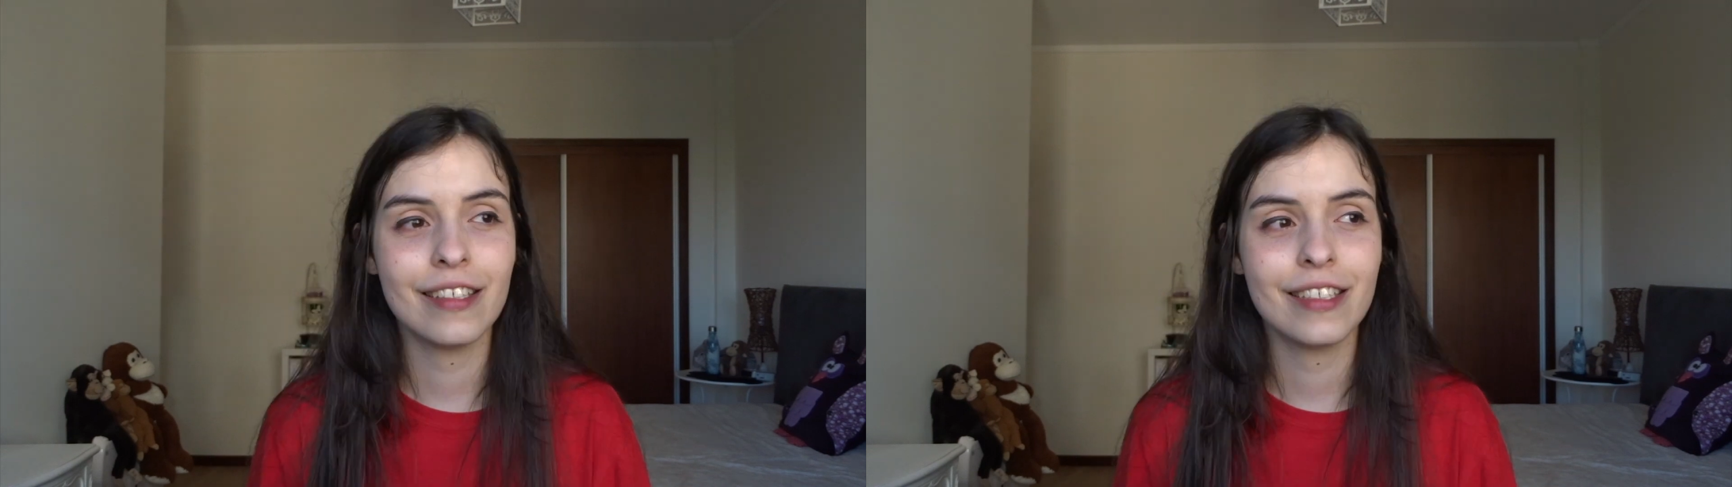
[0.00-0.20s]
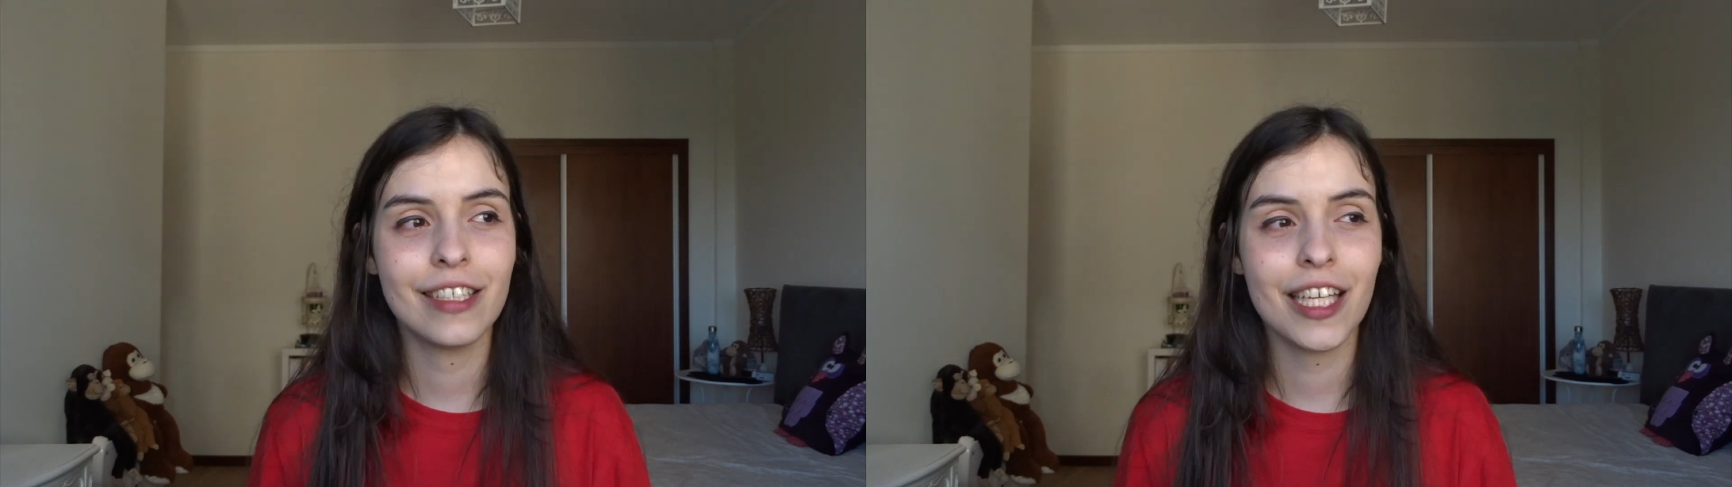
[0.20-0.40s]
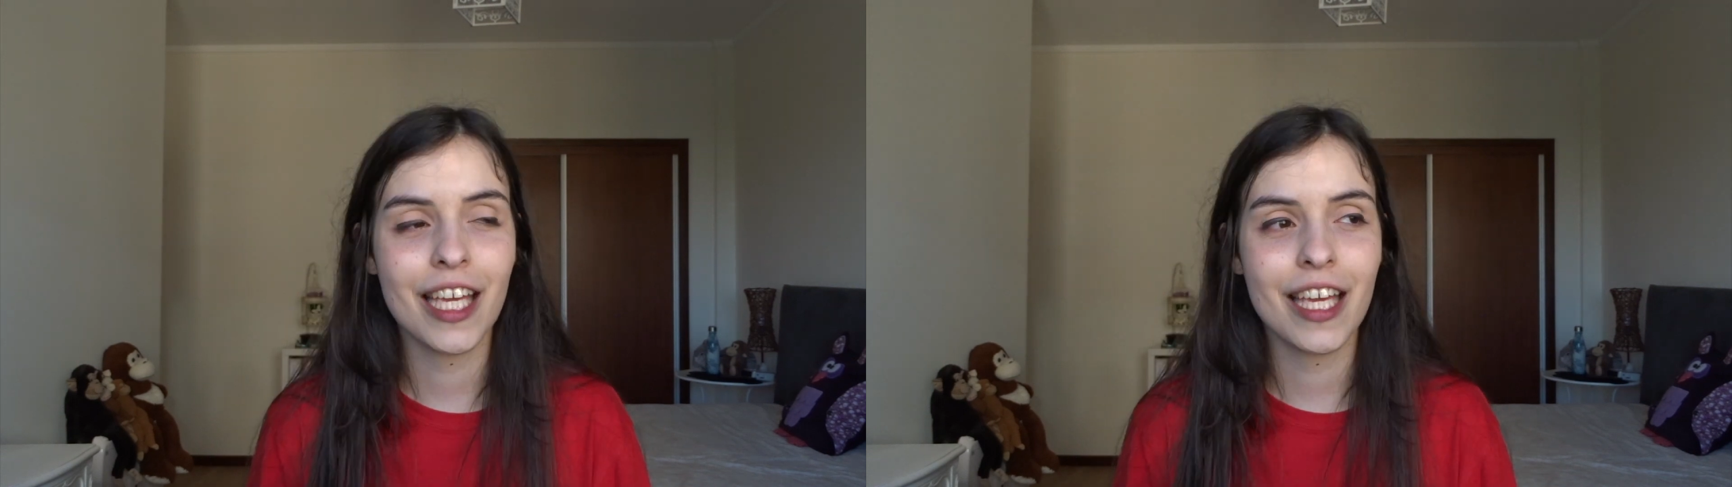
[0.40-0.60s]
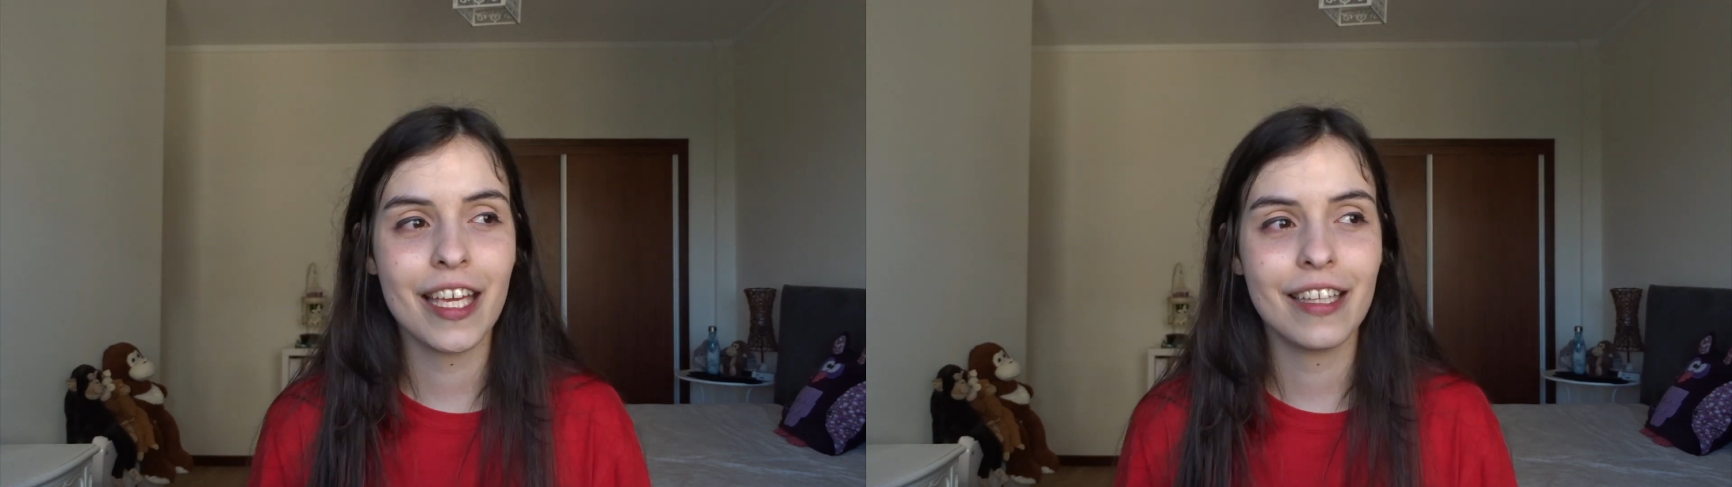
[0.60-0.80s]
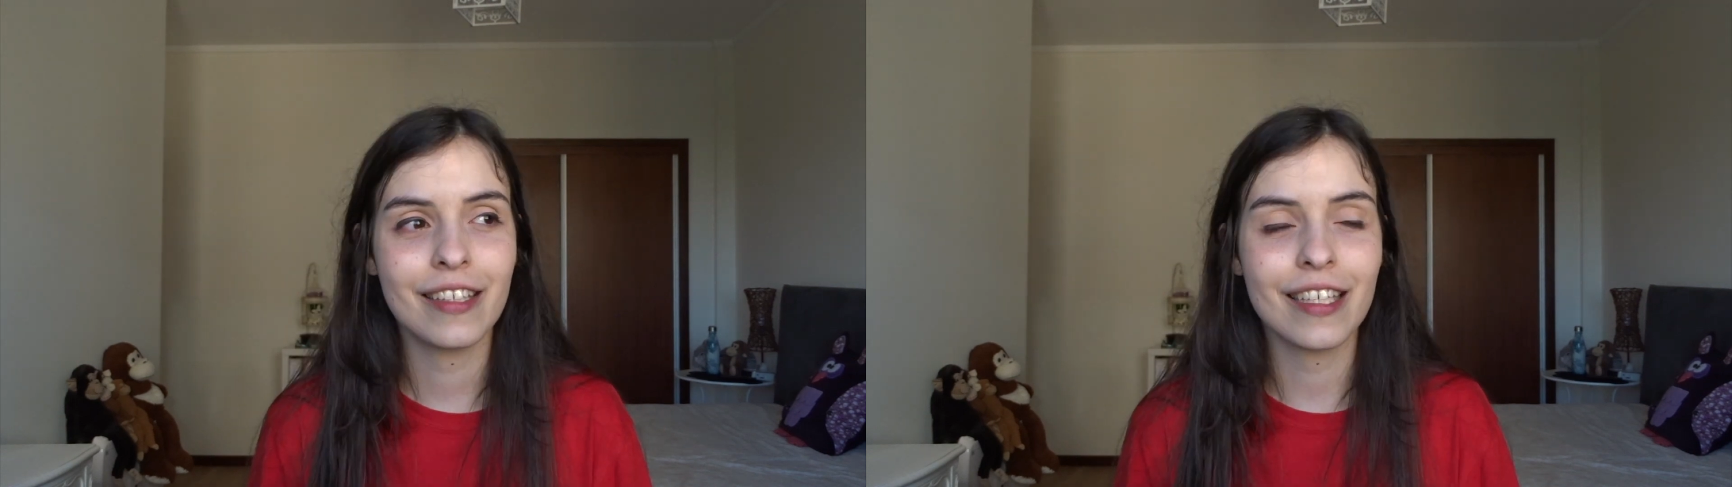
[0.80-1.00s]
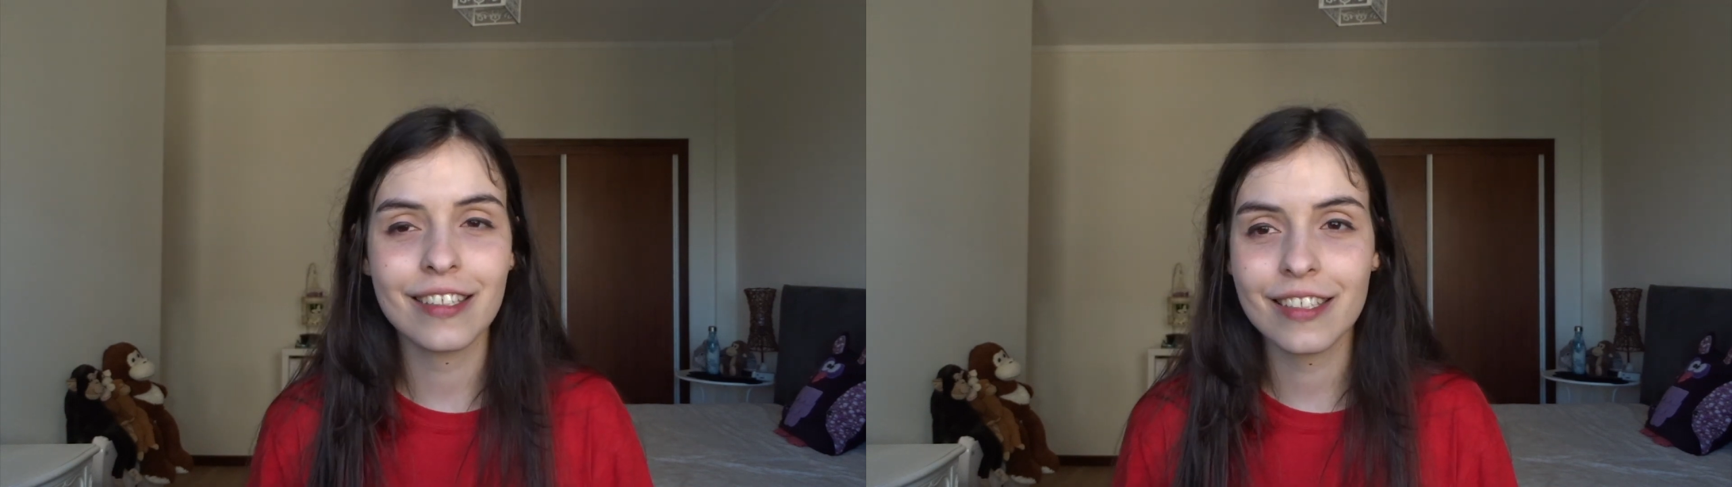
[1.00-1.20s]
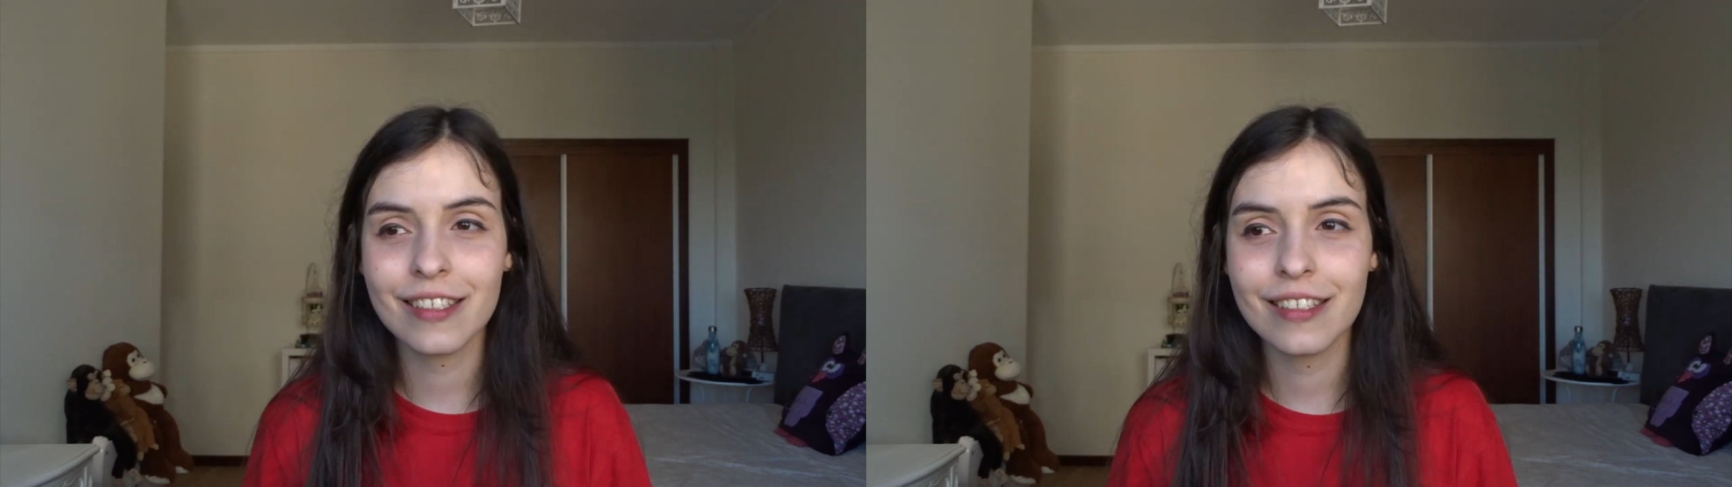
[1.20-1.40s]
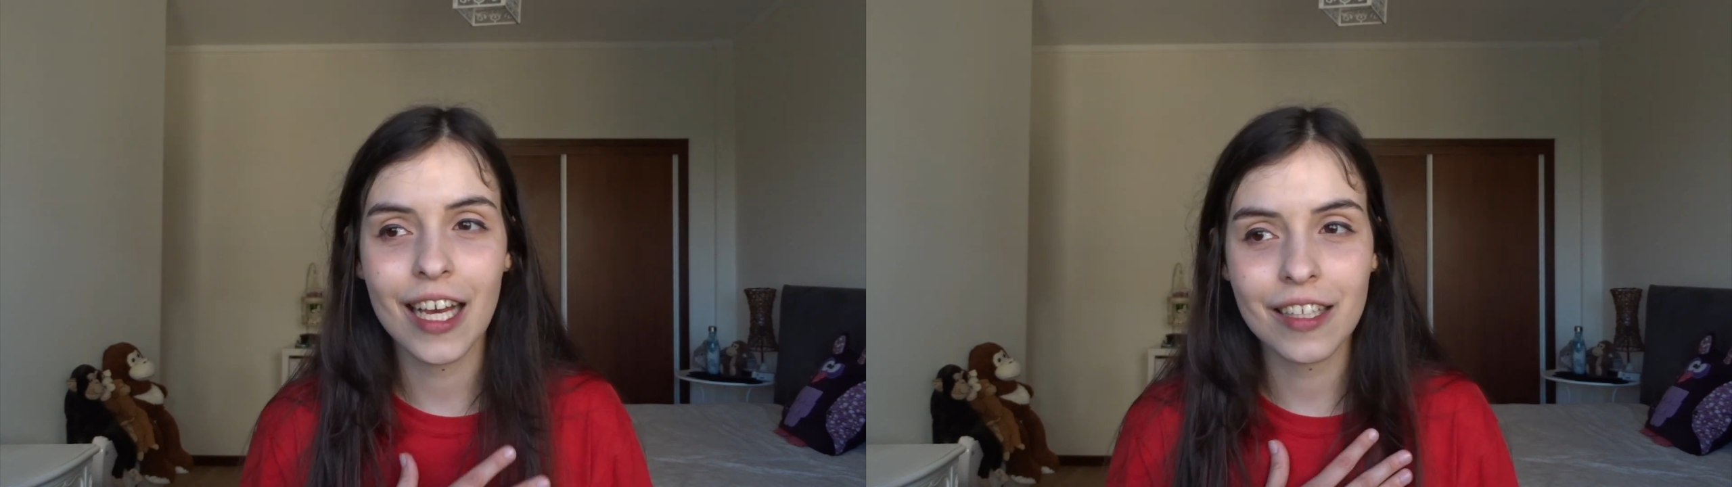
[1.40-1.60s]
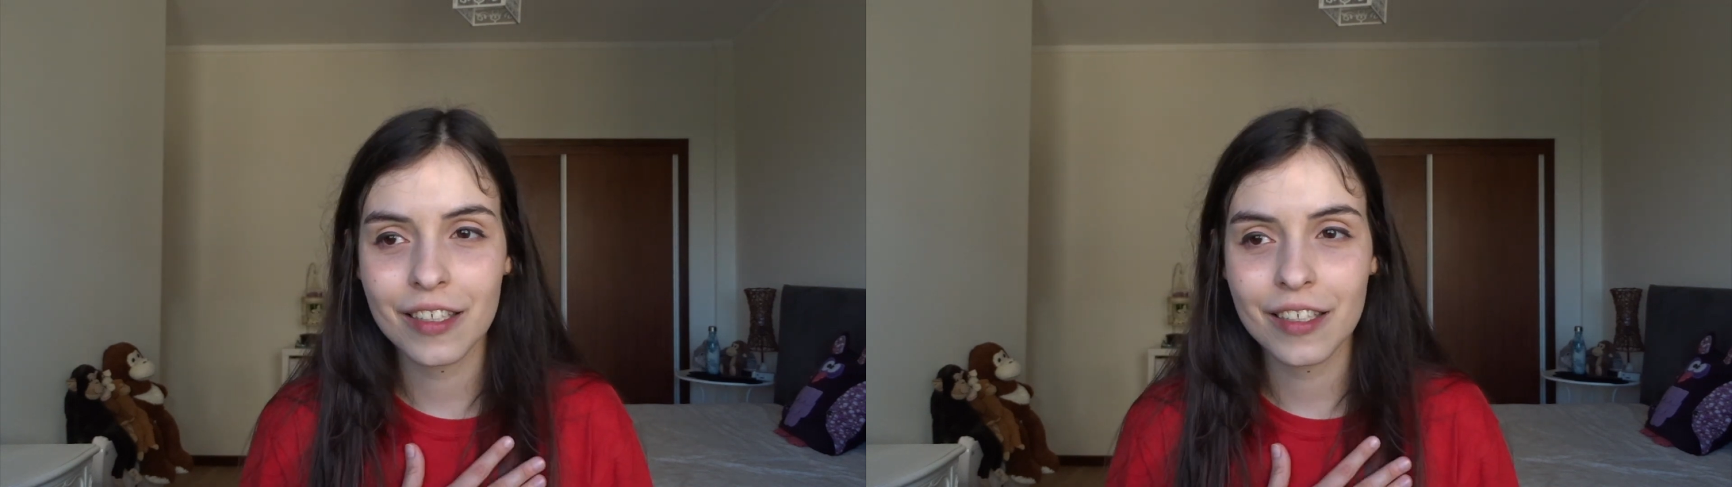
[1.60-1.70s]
She doesn't tell